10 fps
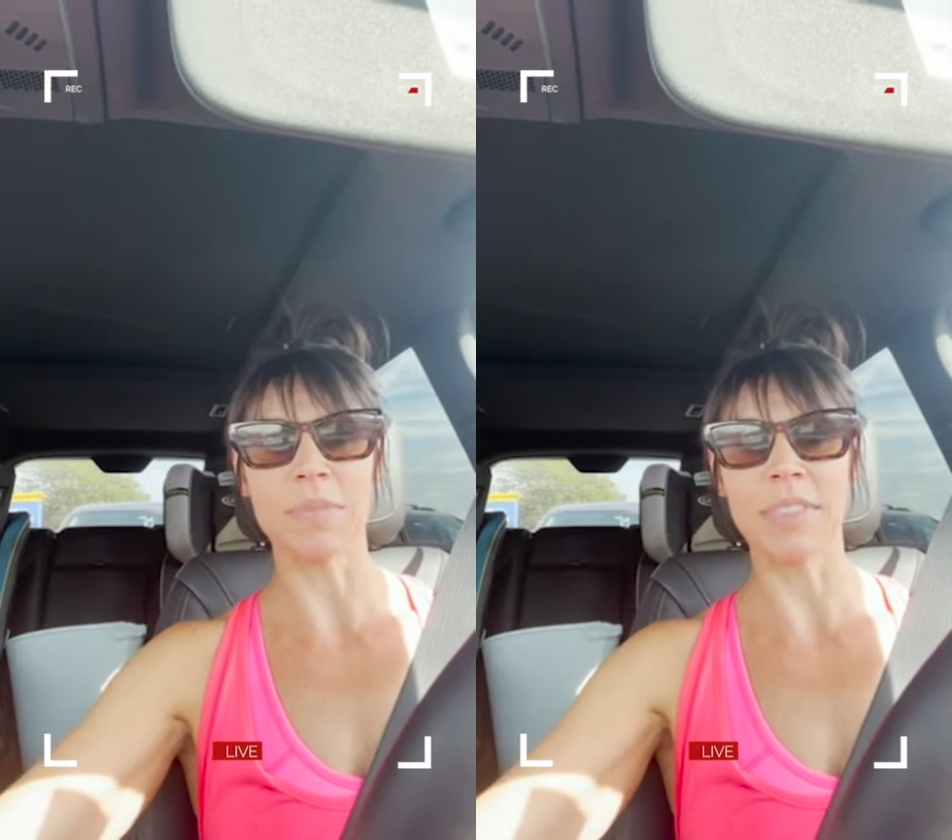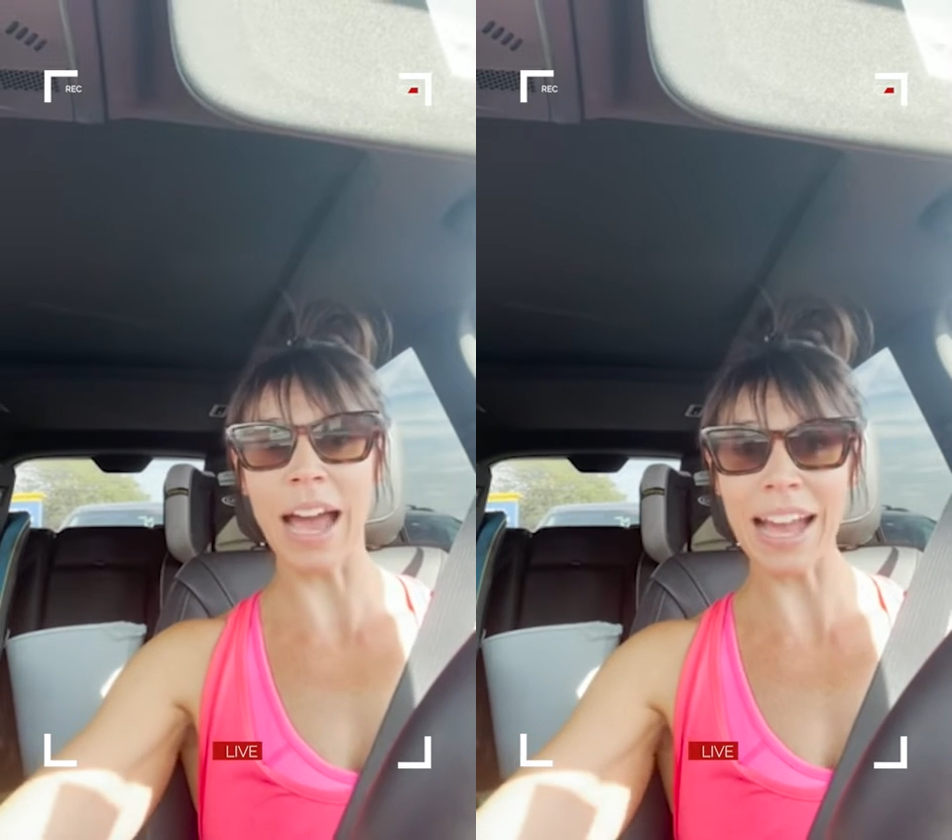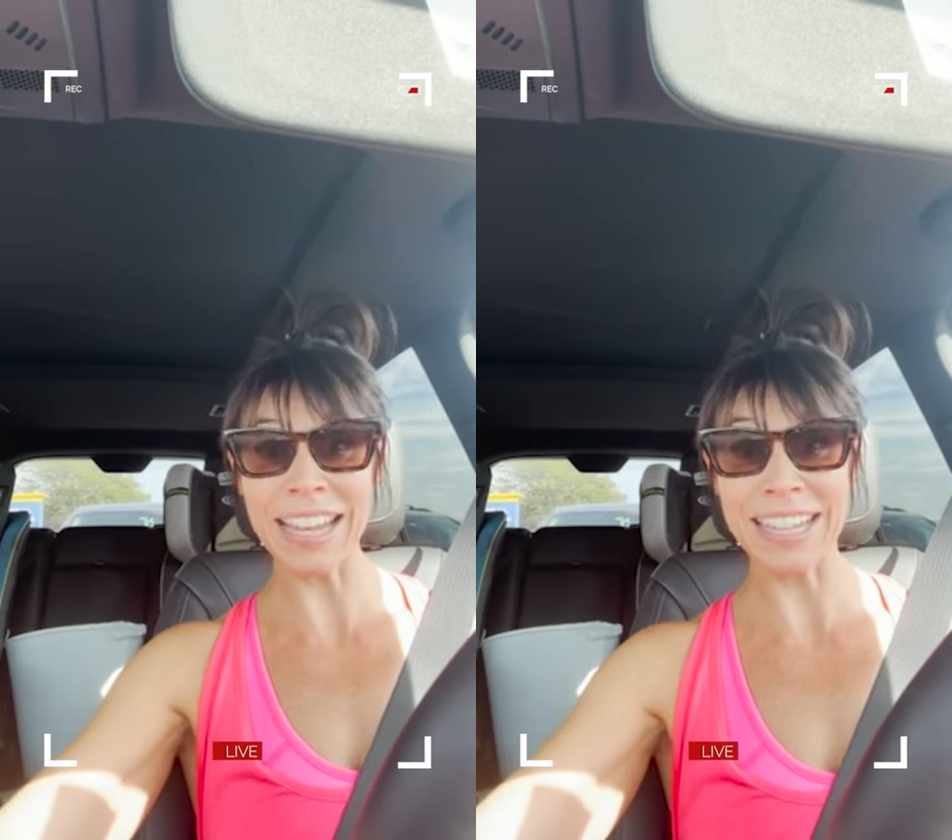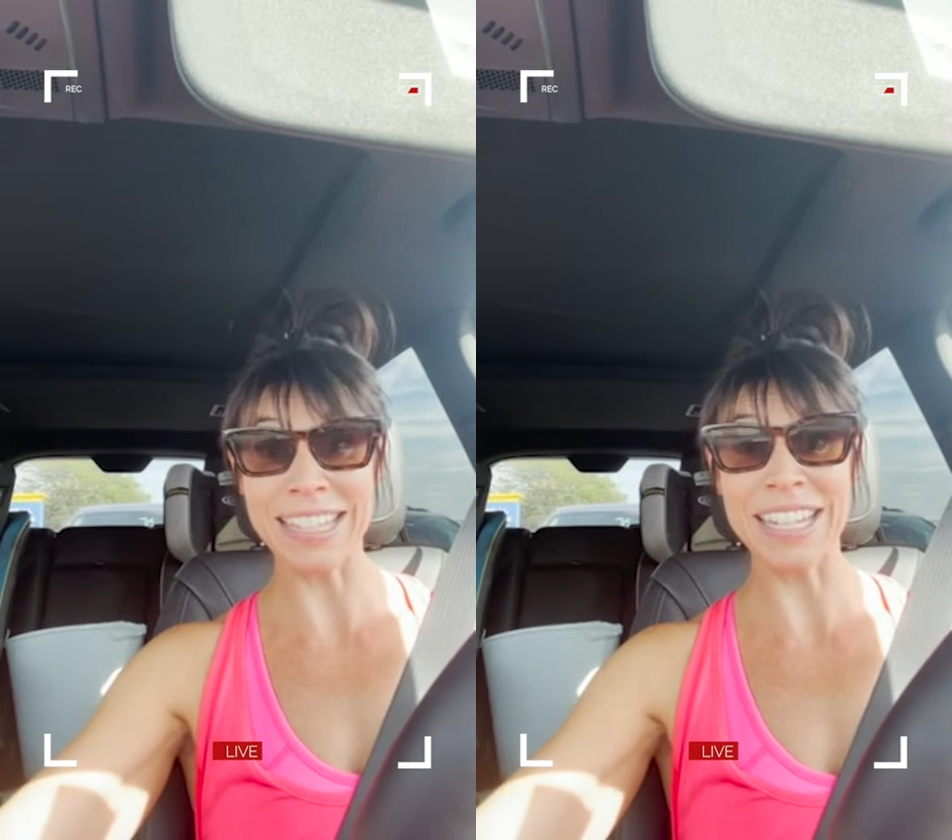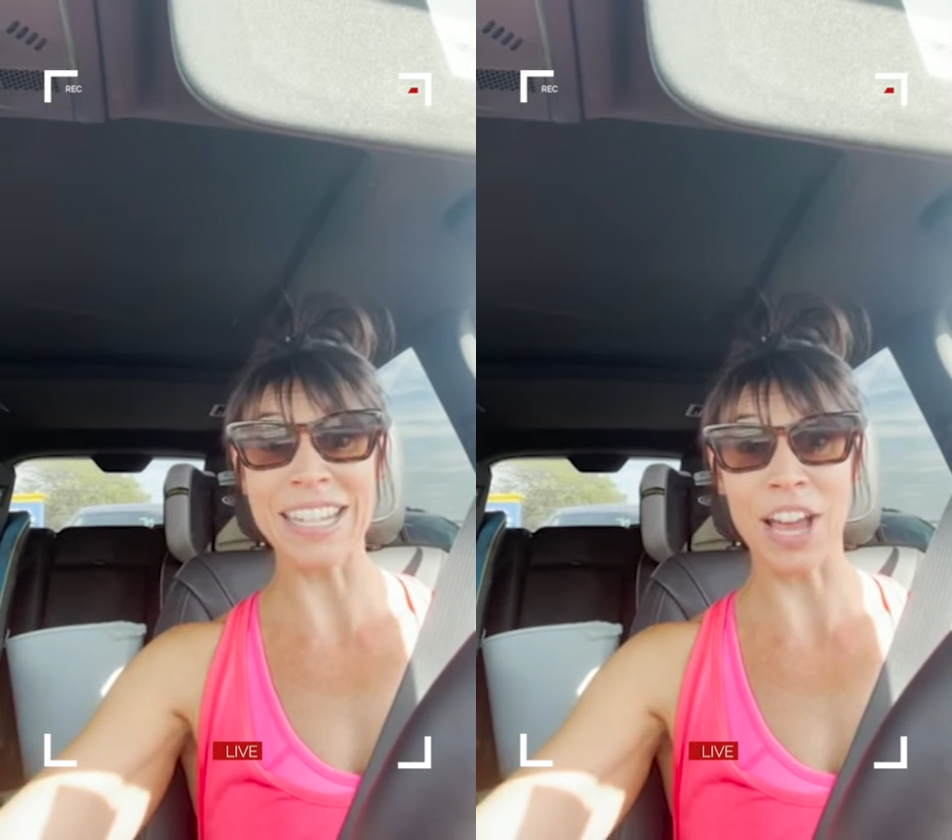that is
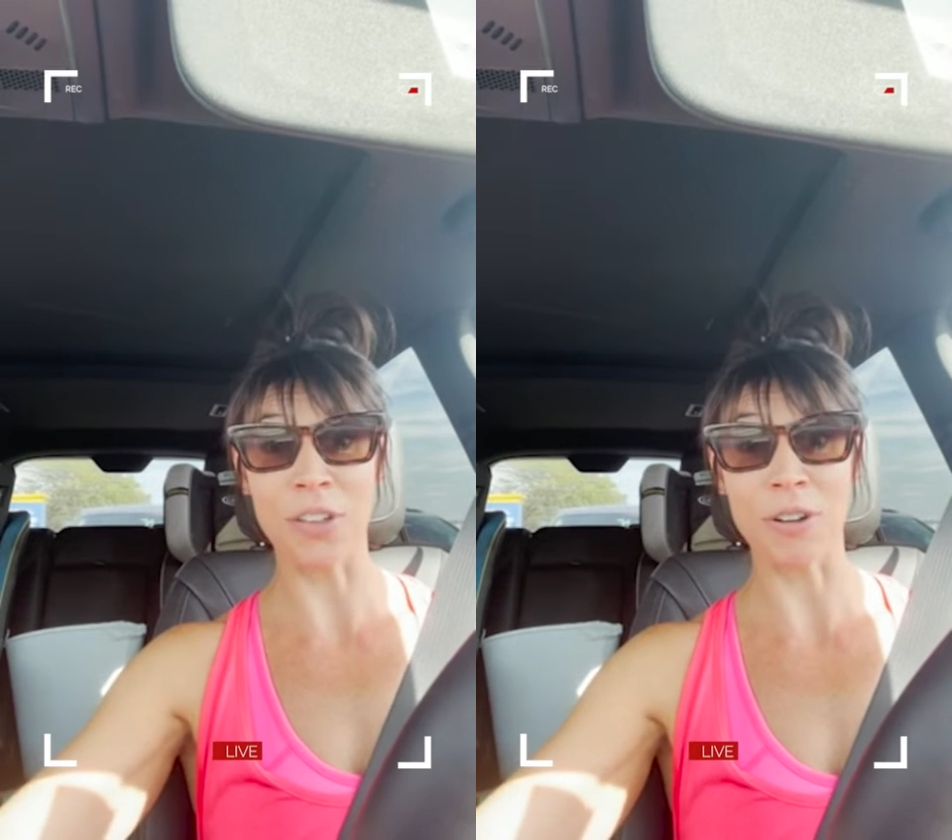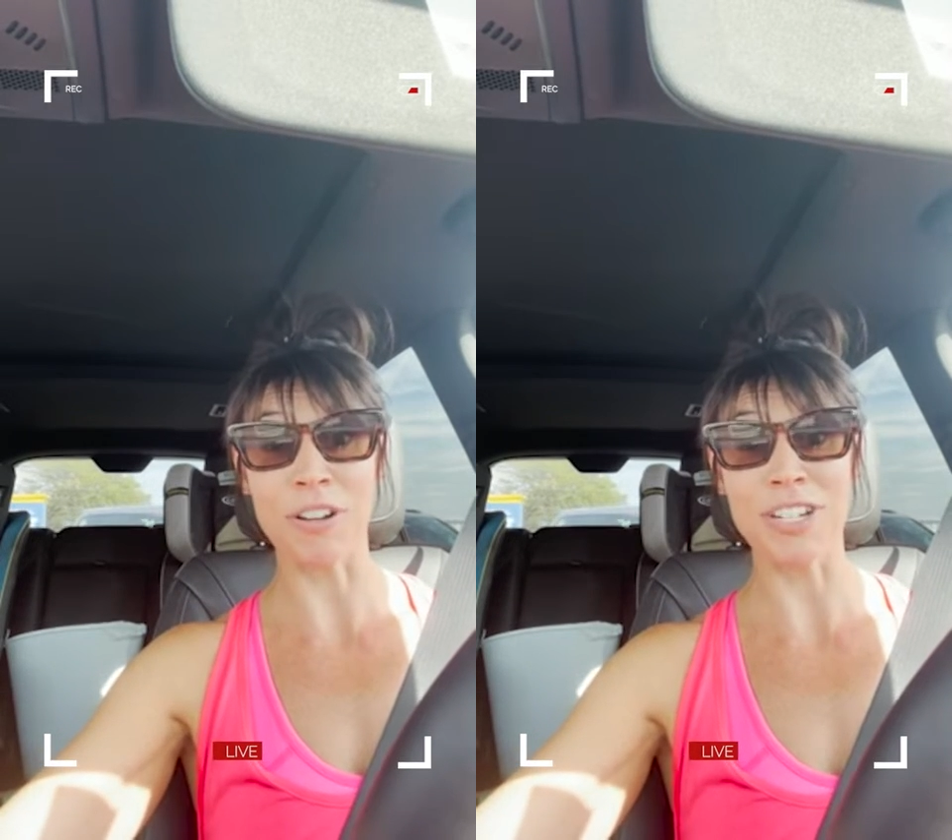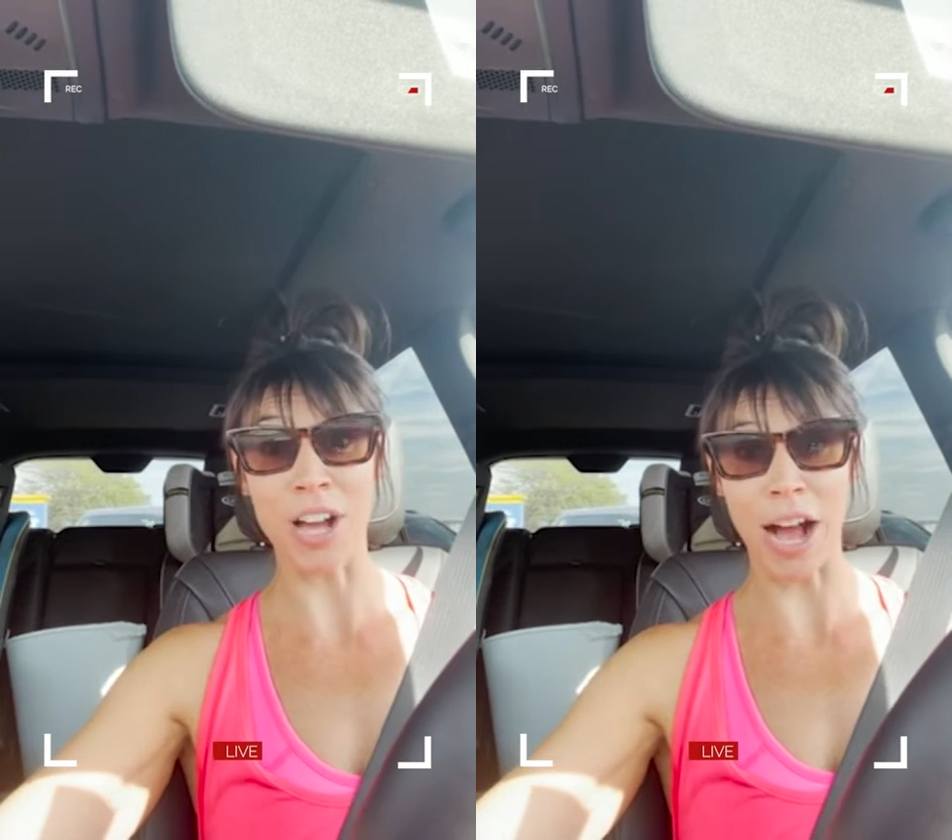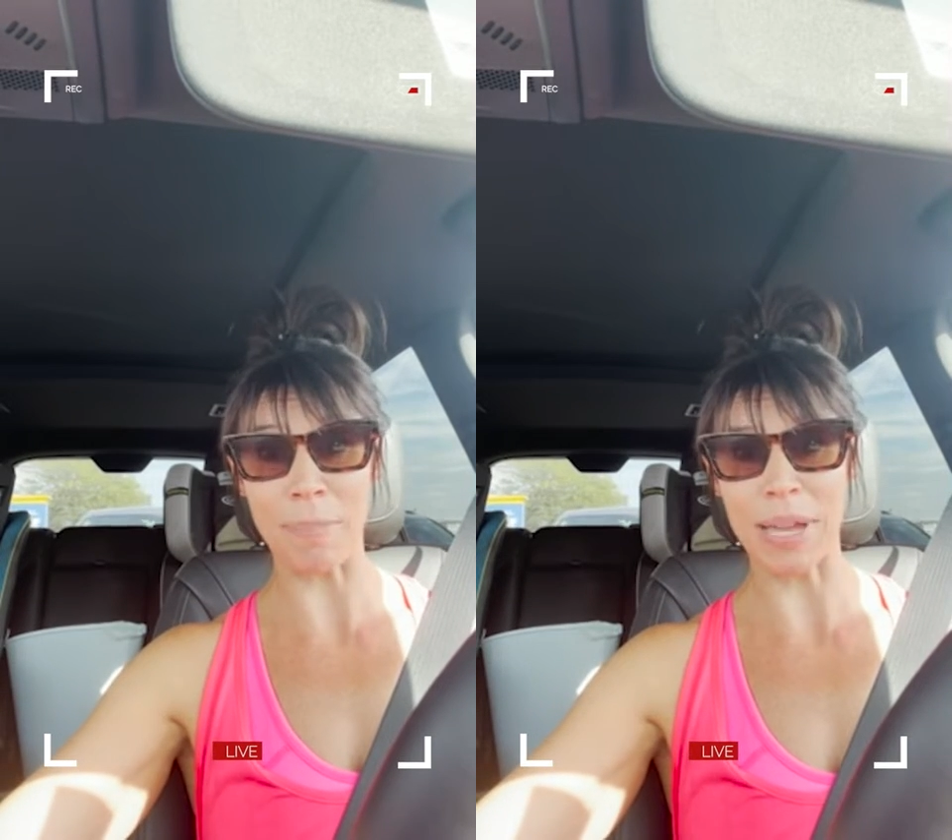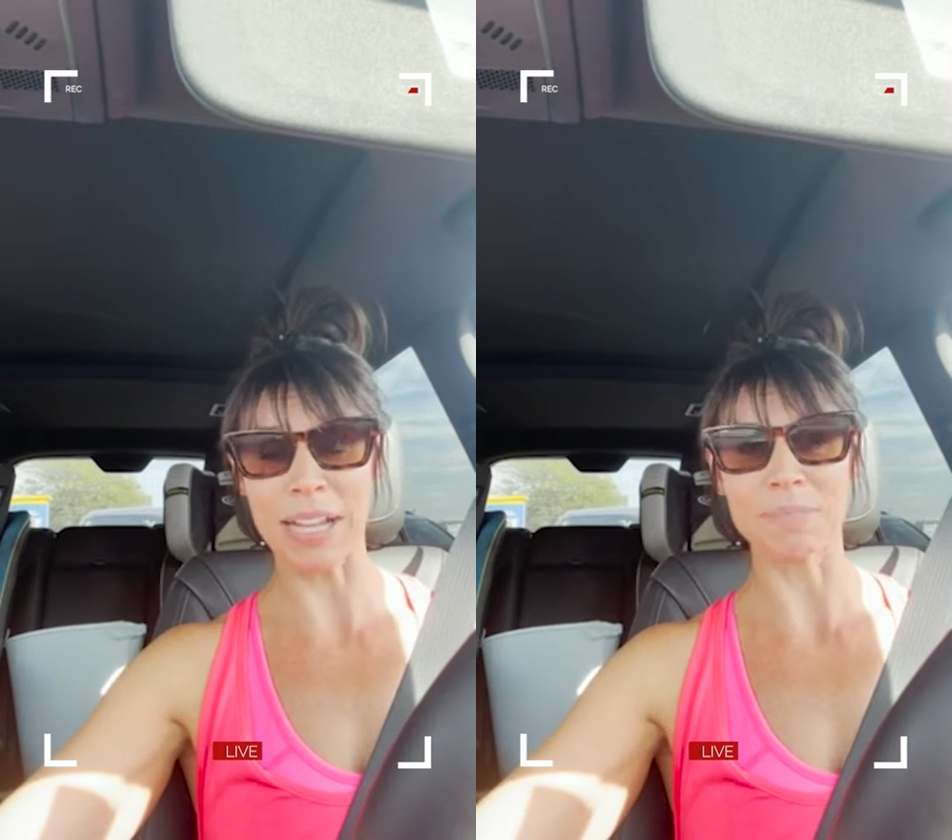another
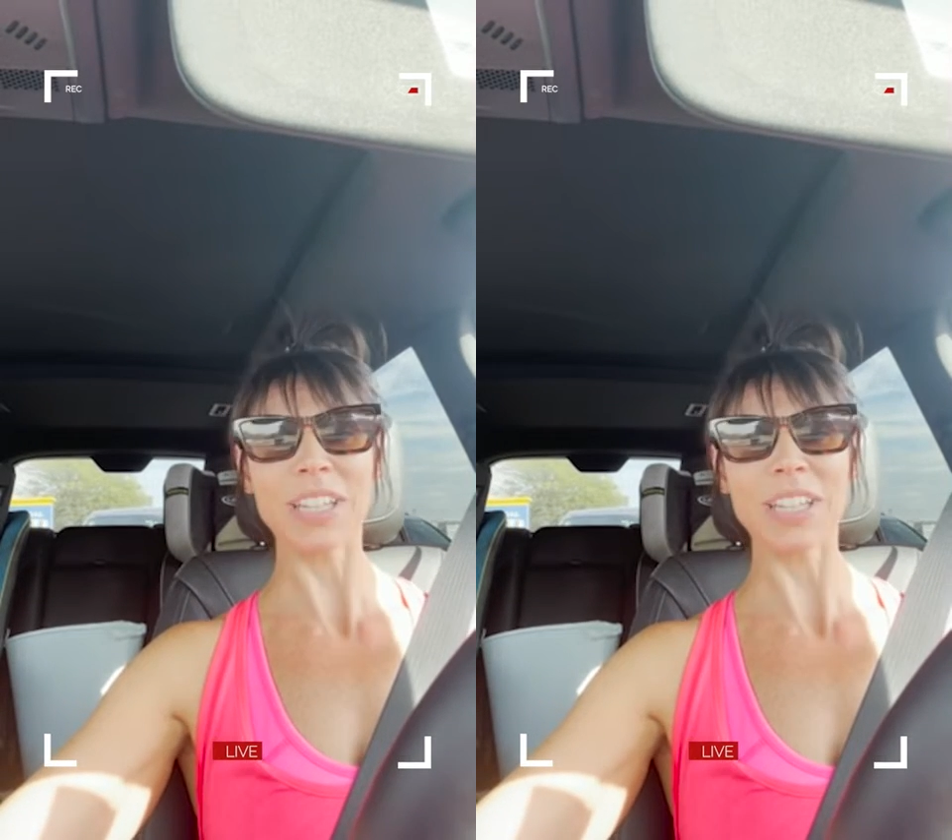topic.